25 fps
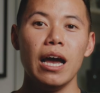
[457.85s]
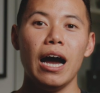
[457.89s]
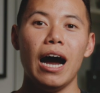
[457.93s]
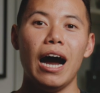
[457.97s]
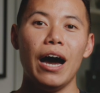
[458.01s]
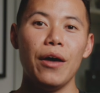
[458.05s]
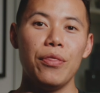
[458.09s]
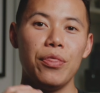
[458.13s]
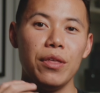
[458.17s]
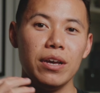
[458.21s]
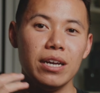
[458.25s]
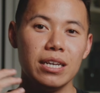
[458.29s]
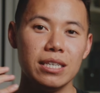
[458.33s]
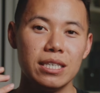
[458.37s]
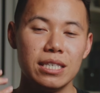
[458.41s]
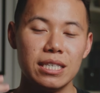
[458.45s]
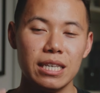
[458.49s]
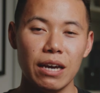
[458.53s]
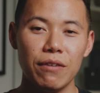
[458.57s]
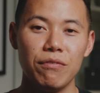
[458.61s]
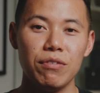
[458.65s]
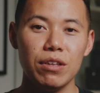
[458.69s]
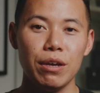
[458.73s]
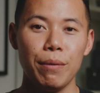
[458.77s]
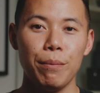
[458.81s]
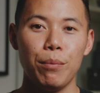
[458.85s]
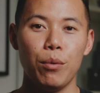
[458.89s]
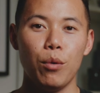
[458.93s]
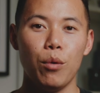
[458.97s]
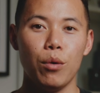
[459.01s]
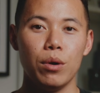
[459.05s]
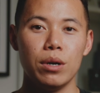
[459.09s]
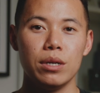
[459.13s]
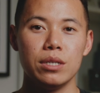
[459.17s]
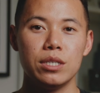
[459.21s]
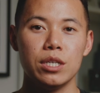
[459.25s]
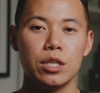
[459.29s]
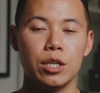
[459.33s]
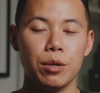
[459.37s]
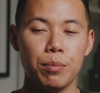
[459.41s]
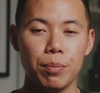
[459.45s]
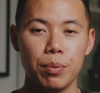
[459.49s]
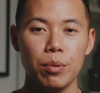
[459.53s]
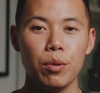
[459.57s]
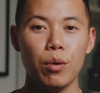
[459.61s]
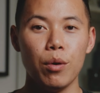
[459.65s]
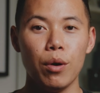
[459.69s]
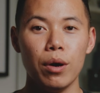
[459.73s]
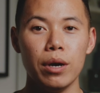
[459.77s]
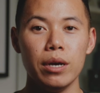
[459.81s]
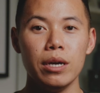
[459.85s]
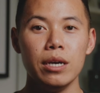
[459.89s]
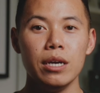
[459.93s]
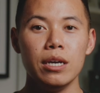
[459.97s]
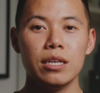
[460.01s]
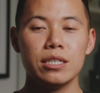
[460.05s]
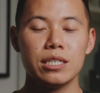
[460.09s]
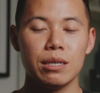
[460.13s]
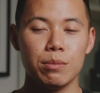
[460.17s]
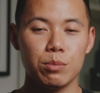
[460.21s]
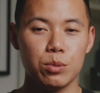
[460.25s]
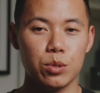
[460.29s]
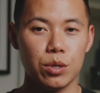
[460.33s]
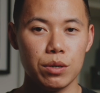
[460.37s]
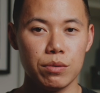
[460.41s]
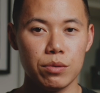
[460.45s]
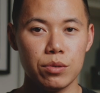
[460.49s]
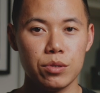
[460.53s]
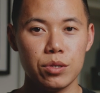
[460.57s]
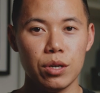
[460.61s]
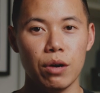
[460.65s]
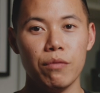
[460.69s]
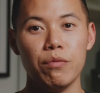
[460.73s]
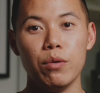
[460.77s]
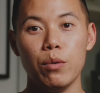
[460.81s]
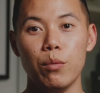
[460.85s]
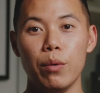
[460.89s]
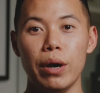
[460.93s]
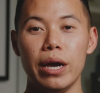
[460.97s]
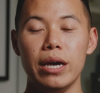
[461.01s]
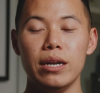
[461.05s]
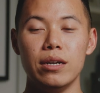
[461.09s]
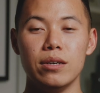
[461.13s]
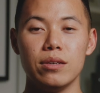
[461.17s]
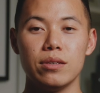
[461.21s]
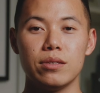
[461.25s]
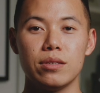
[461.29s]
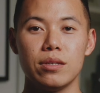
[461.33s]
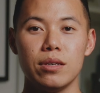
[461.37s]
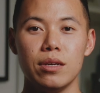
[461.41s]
I think it's definitely important to deploy some sort of self-awareness.